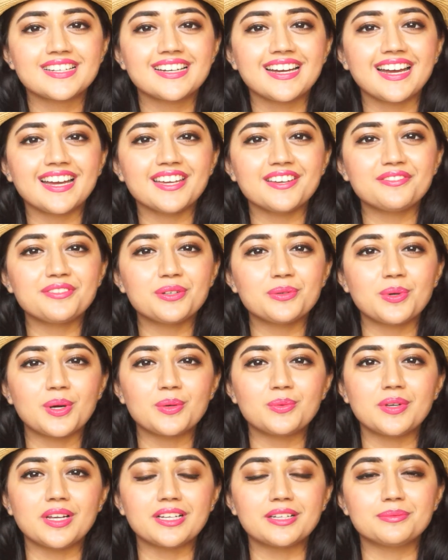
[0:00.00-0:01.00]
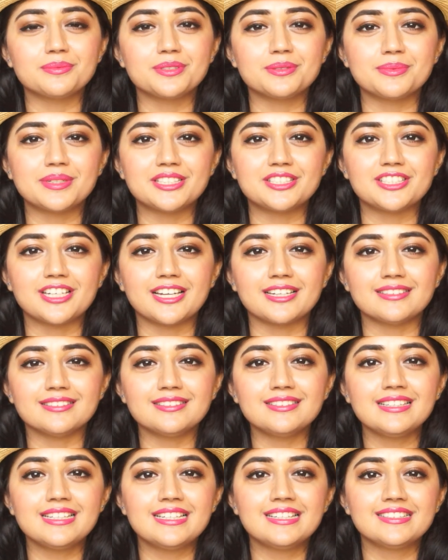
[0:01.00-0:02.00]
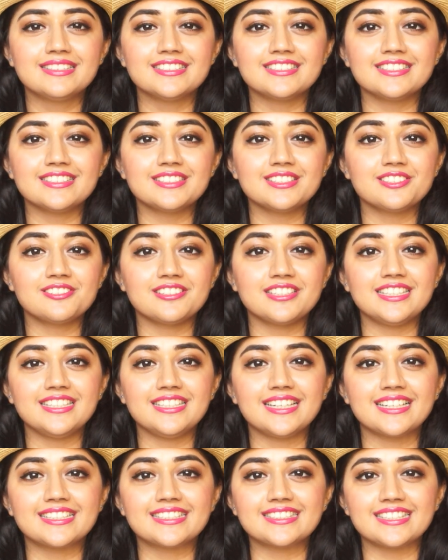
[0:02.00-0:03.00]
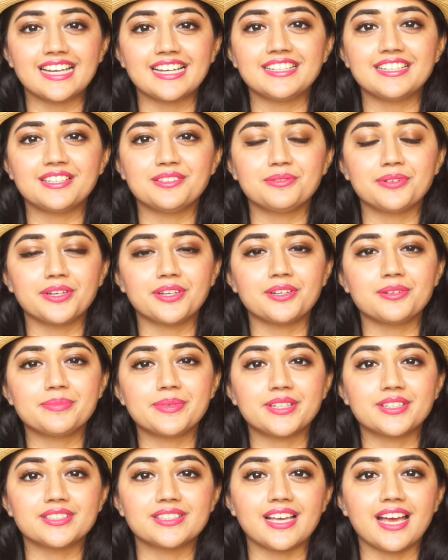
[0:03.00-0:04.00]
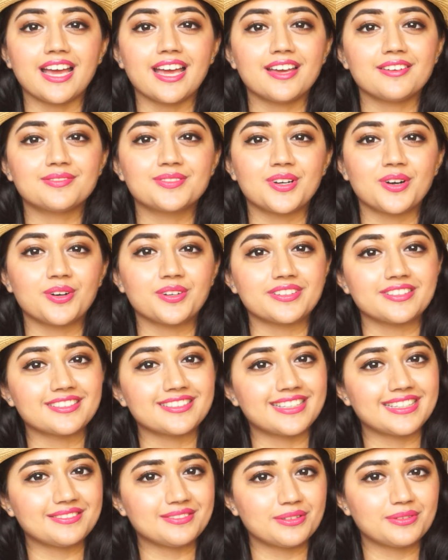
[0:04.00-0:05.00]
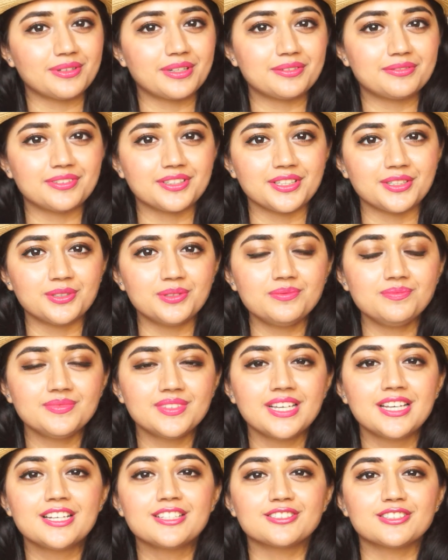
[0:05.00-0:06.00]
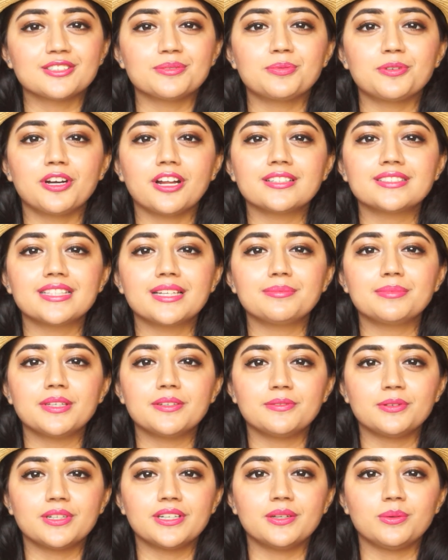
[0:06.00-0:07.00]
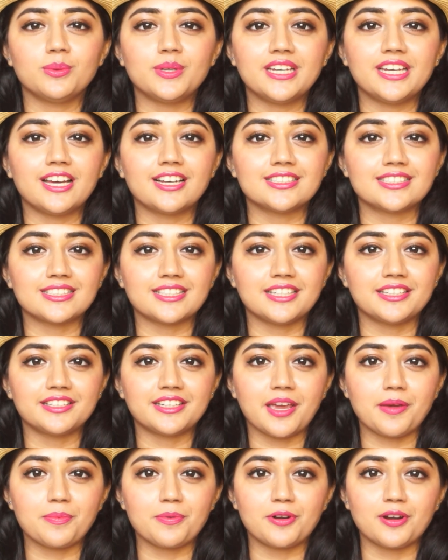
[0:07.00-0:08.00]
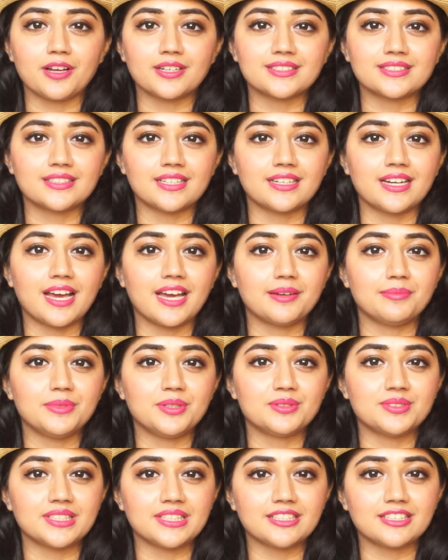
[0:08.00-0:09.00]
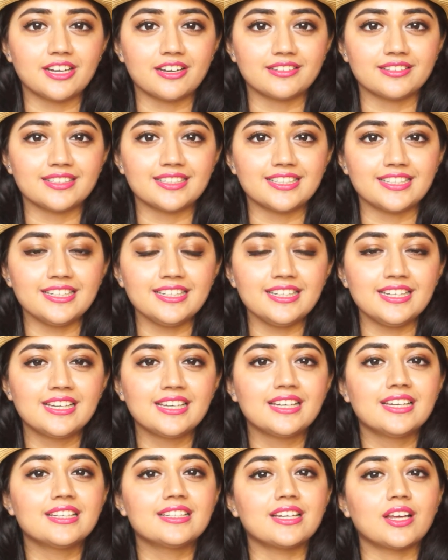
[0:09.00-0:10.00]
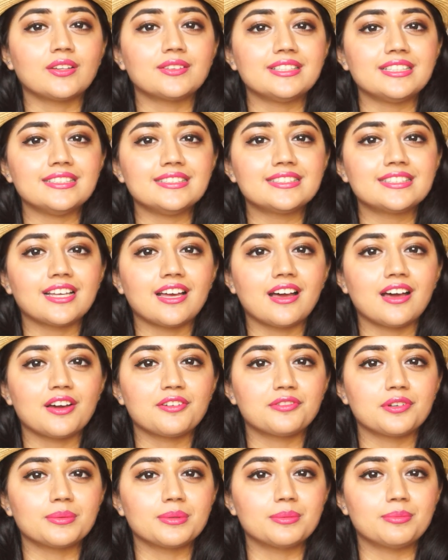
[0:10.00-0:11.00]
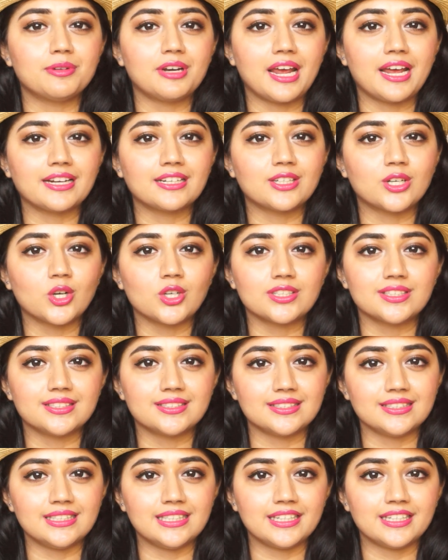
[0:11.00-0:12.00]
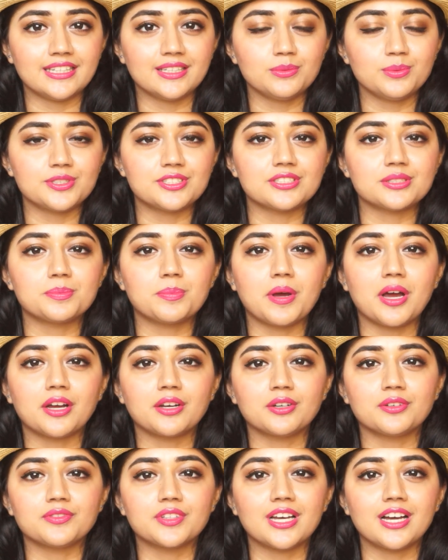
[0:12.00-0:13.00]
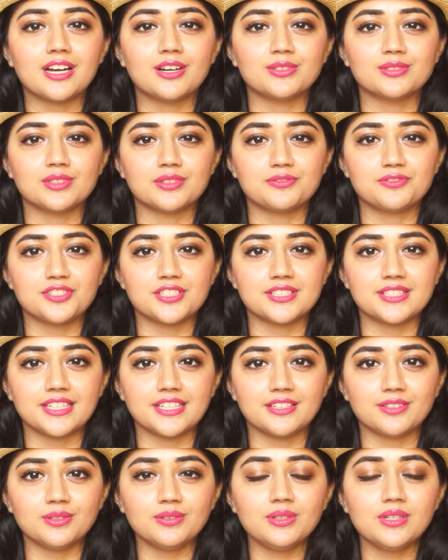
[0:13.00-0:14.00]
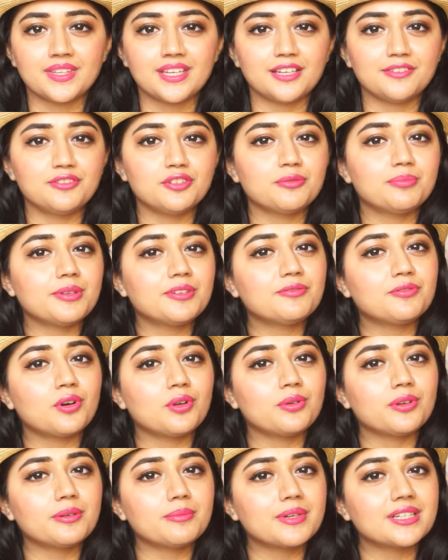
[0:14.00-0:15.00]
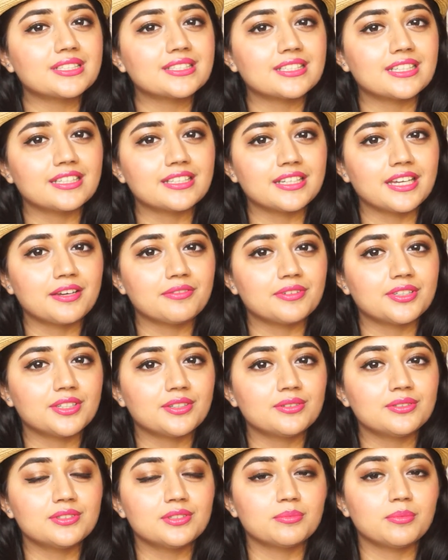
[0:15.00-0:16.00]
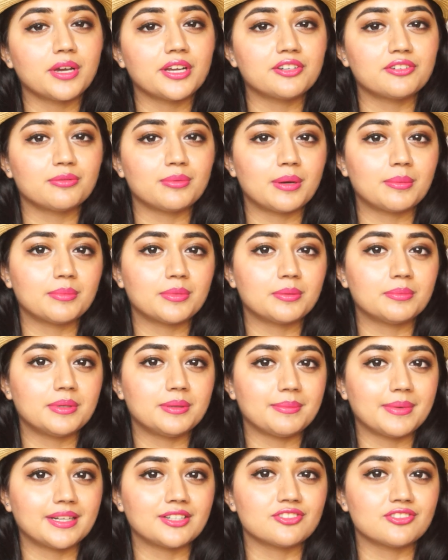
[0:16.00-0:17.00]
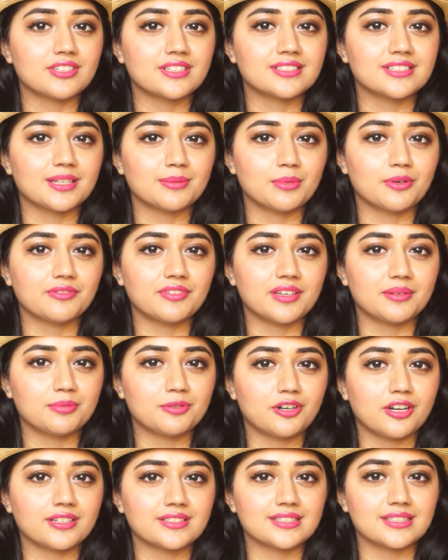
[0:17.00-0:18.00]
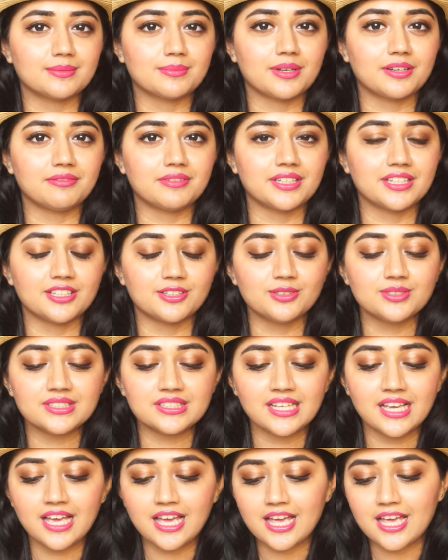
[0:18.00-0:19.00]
Hi everyone, welcome to my channel. This is a really exciting video because I have got a giveaway for you. So the products I'm giving away are skincare products that I'm using currently. Now these are from the brand called ZA, which is part of the house of Shiseido. If you've been following my skincare videos, you might remember me mentioning some of their products in my videos.